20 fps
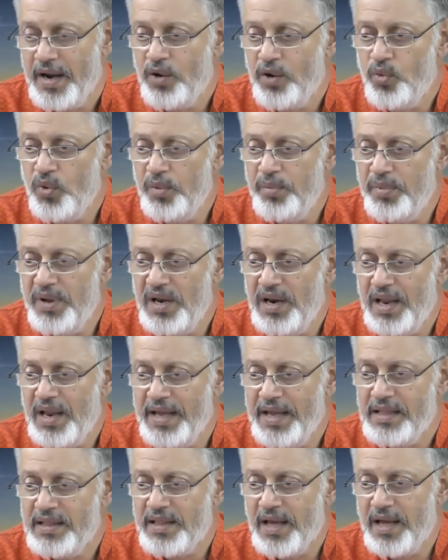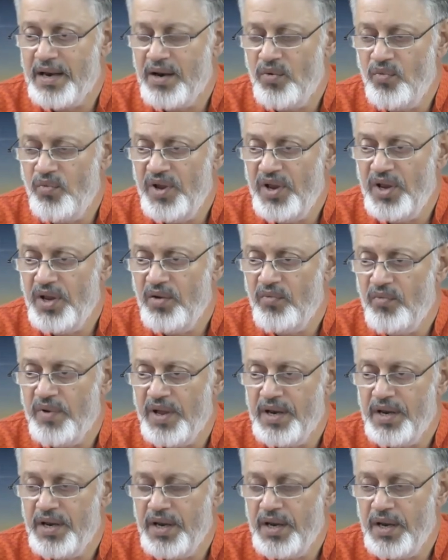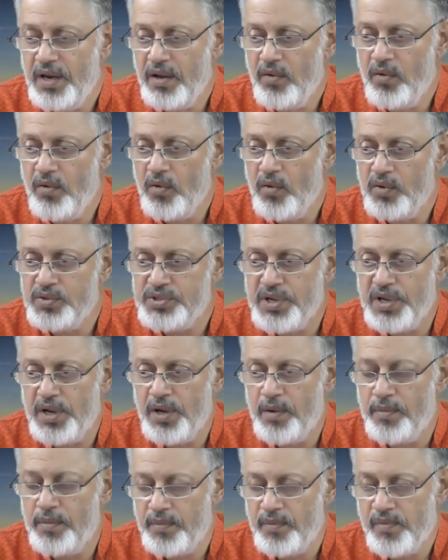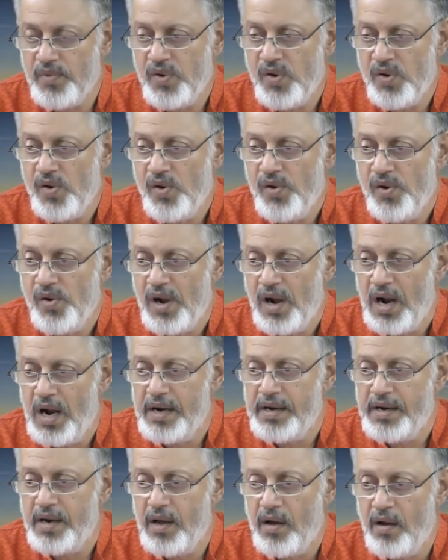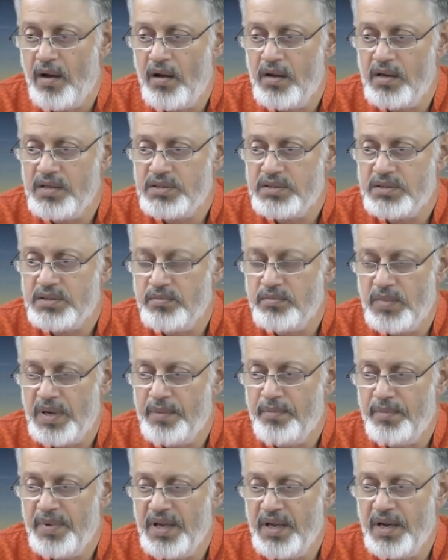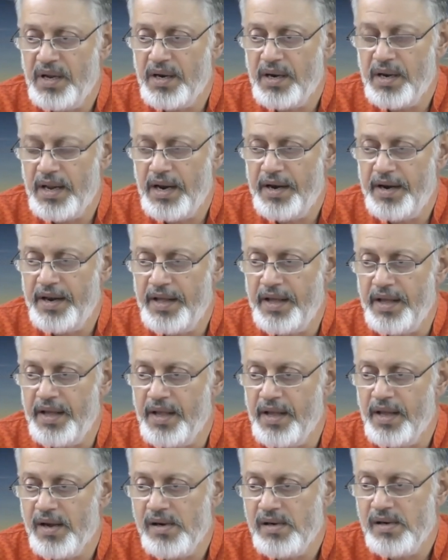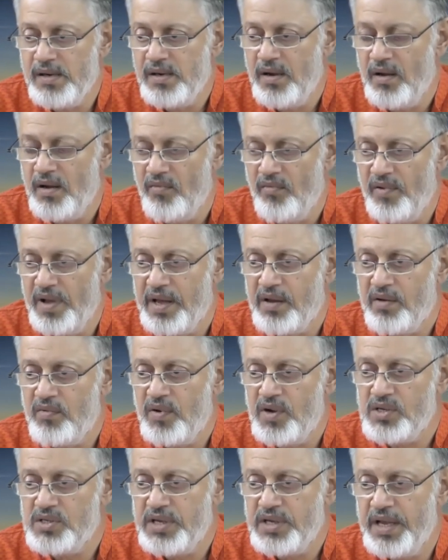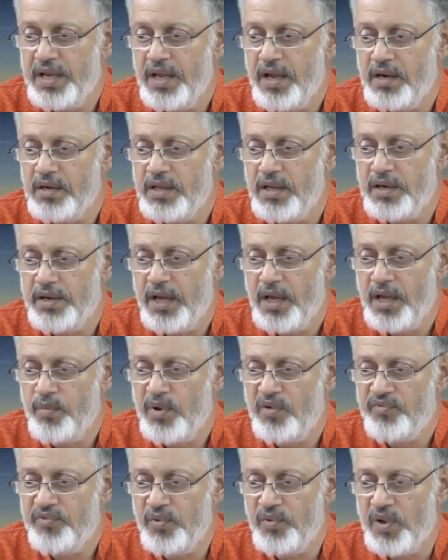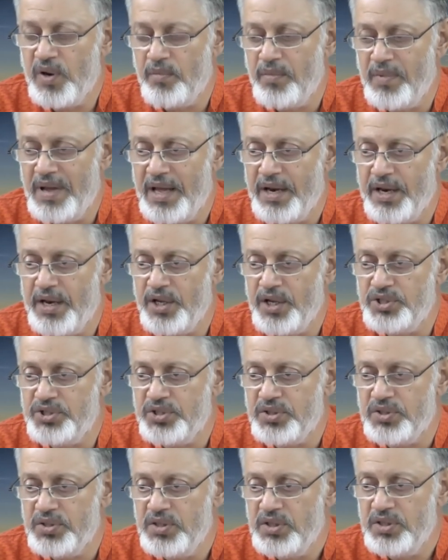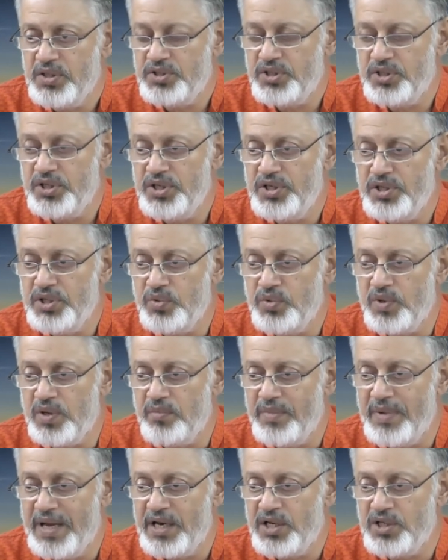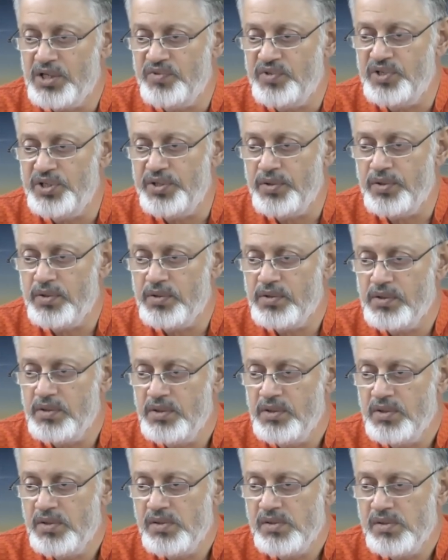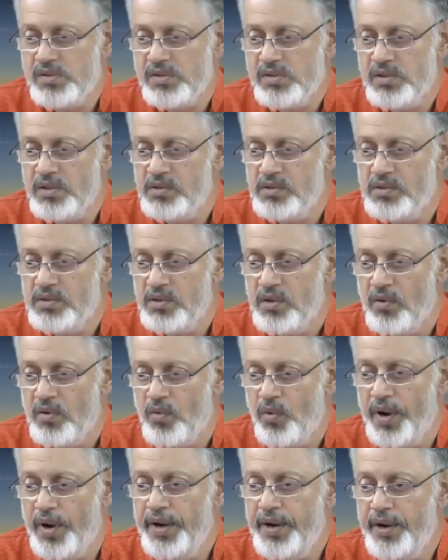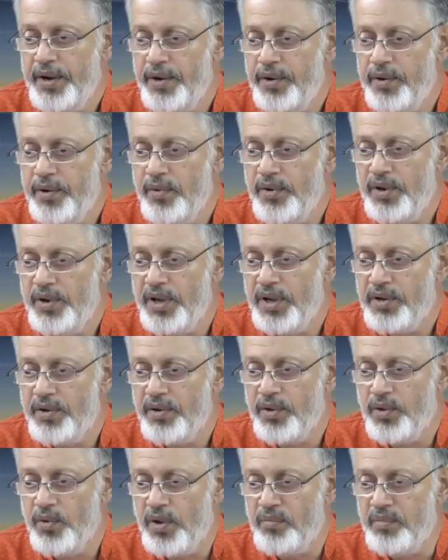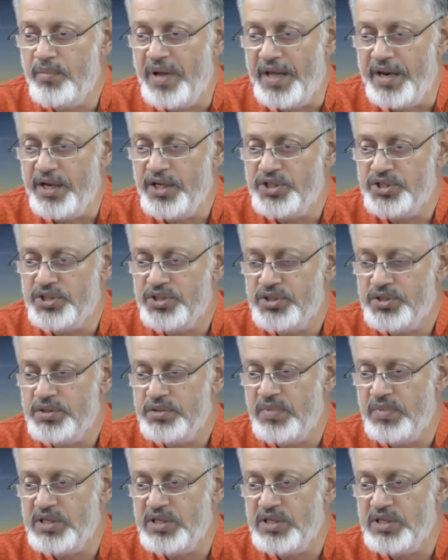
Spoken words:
It would be like Tanvi when he grows up and asks mommy and daddy, where was I at the time of your marriage, seeing your marriage video? Why didn't you take to your marriage?